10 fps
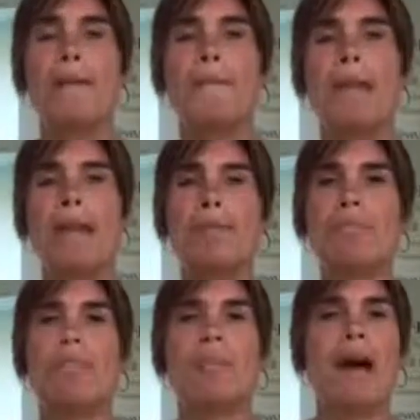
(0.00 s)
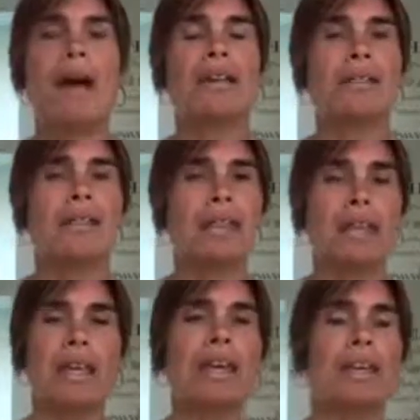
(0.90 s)
blaming the past and
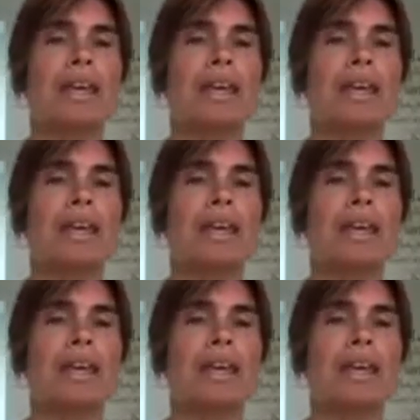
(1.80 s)
thinking